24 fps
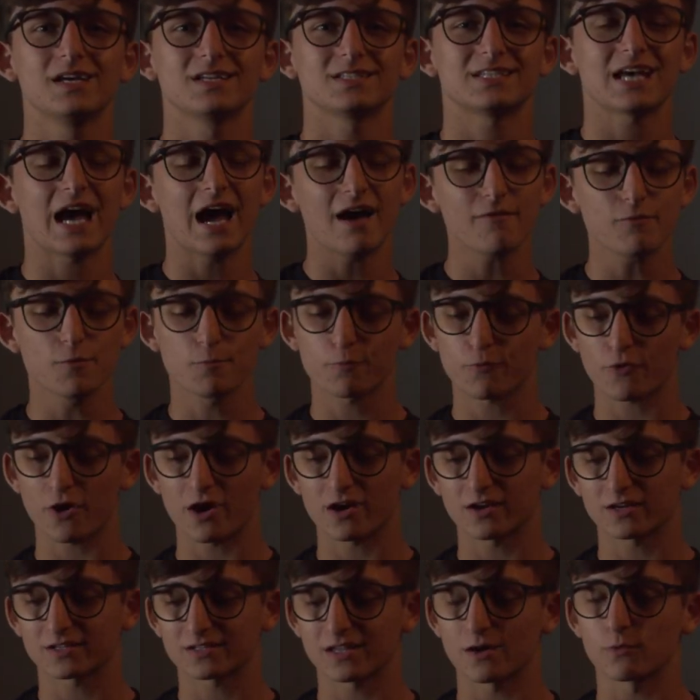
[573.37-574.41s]
To have a
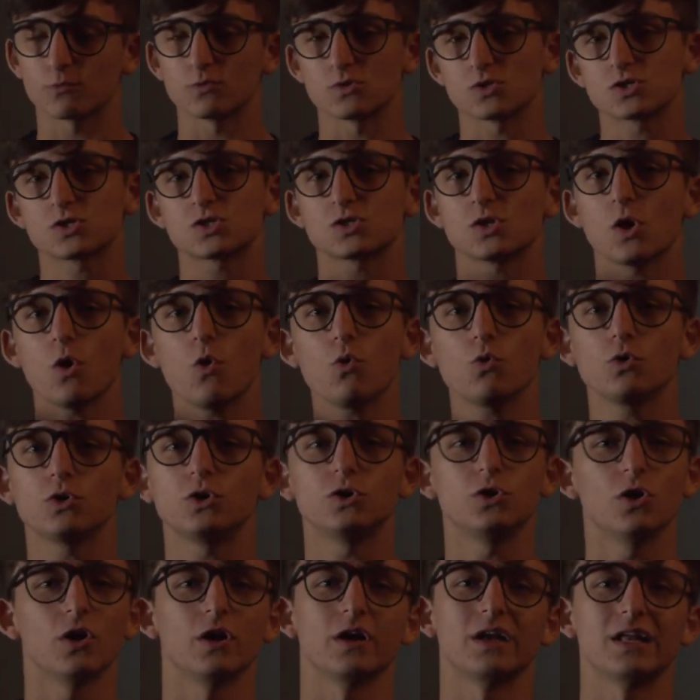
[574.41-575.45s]
product that was so
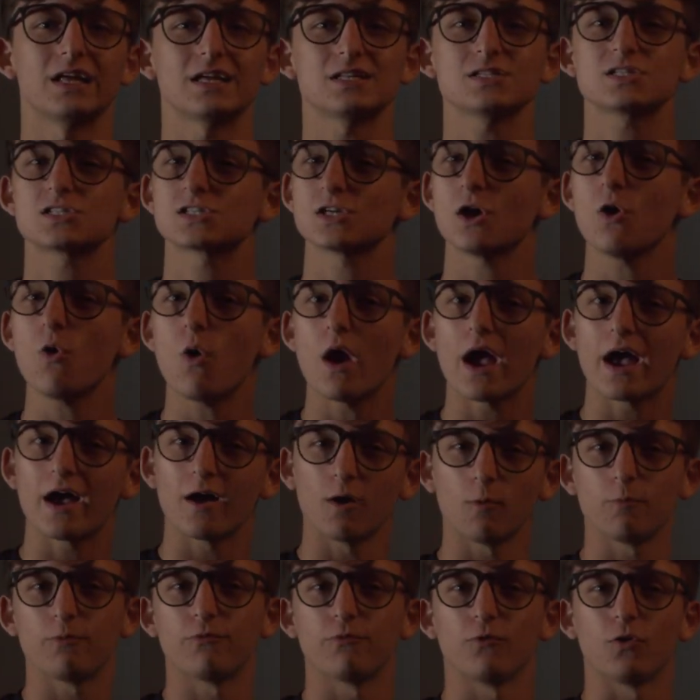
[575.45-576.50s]
good and so
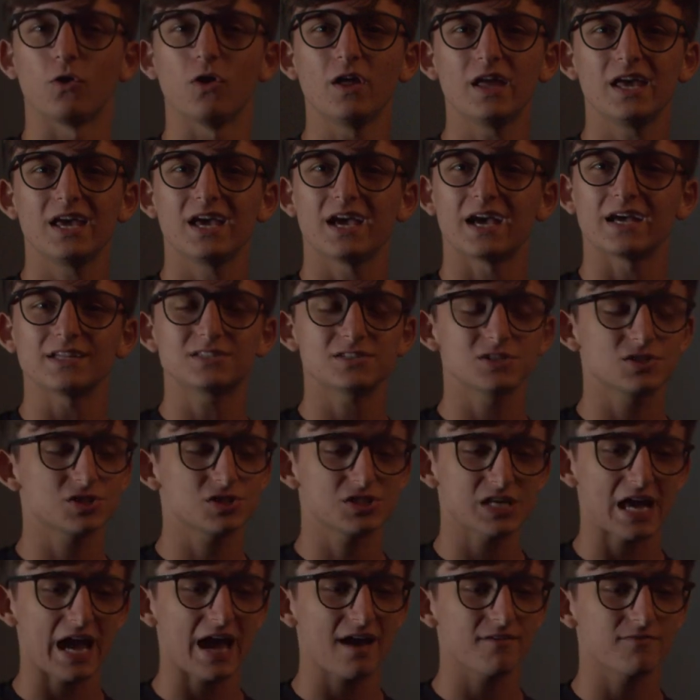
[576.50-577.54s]
helpful, and to
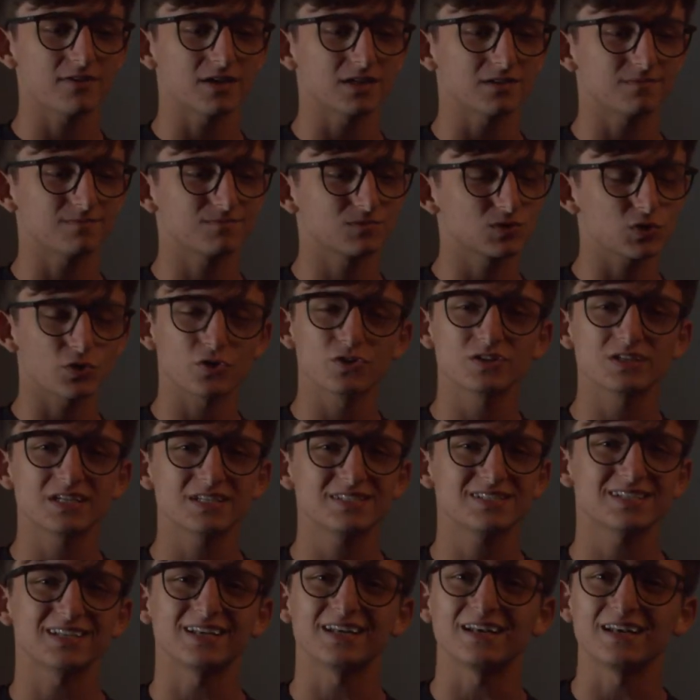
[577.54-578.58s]
just have it turned
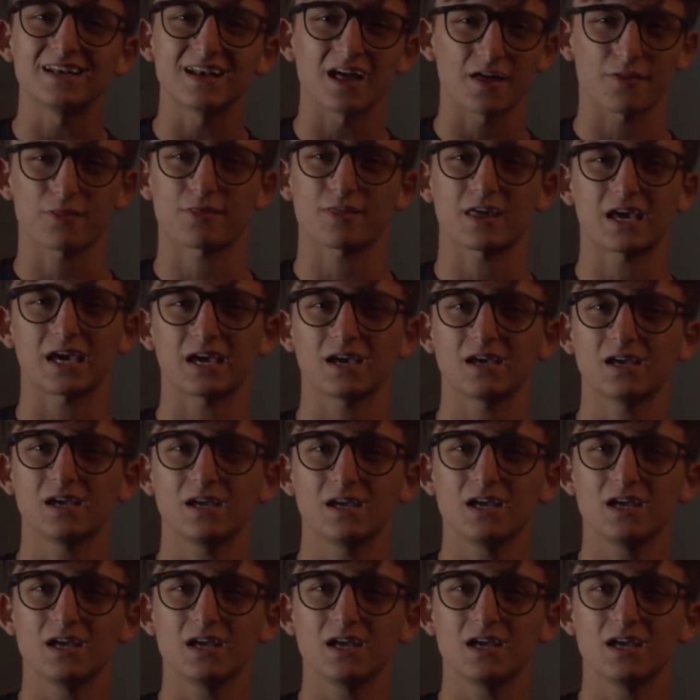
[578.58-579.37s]
into nothing.